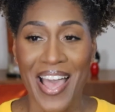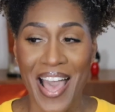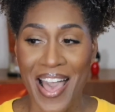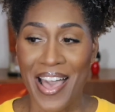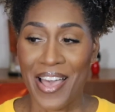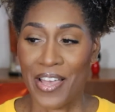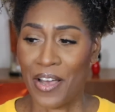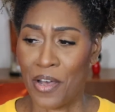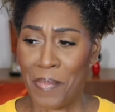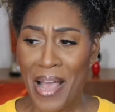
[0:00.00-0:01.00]
I
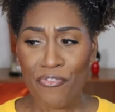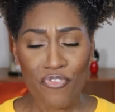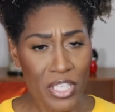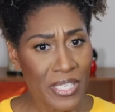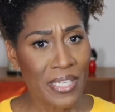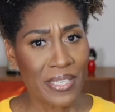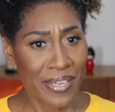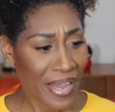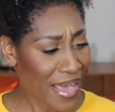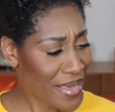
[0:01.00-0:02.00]
really
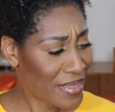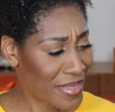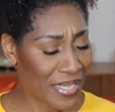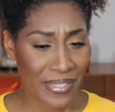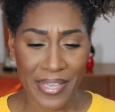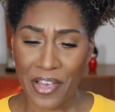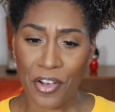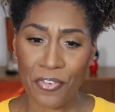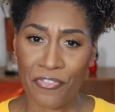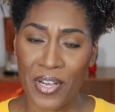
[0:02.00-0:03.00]
like this
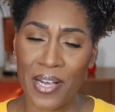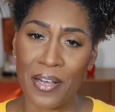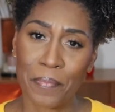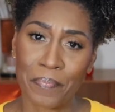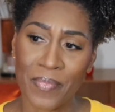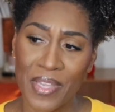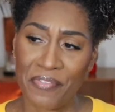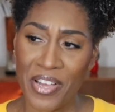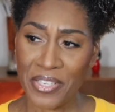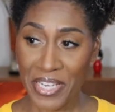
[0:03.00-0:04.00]
e.l.f.
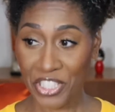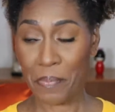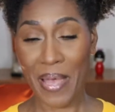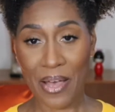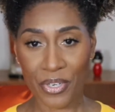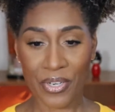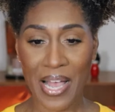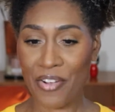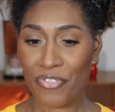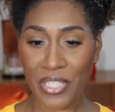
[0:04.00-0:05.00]
Foundation powder.
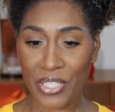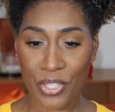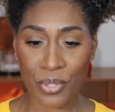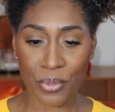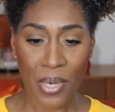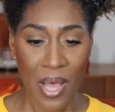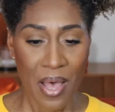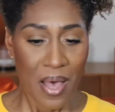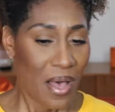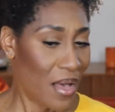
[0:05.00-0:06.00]
I really do.
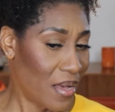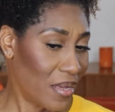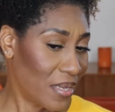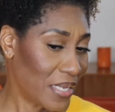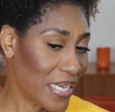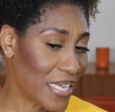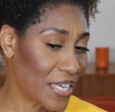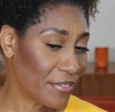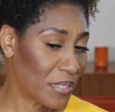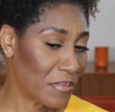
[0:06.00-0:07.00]
It
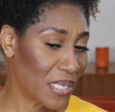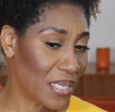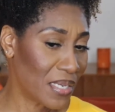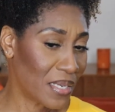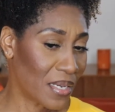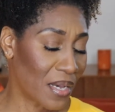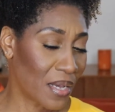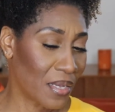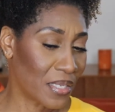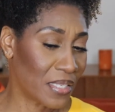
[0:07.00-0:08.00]
gives me
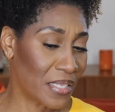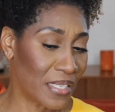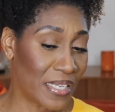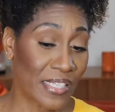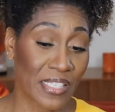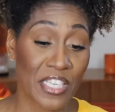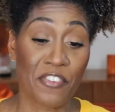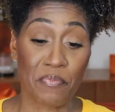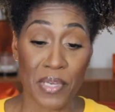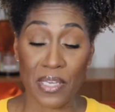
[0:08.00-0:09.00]
it doesn't
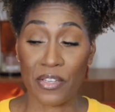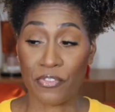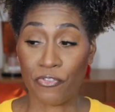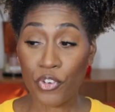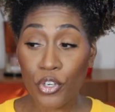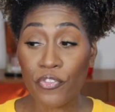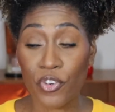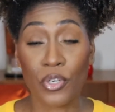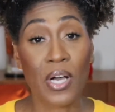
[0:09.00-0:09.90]
give me full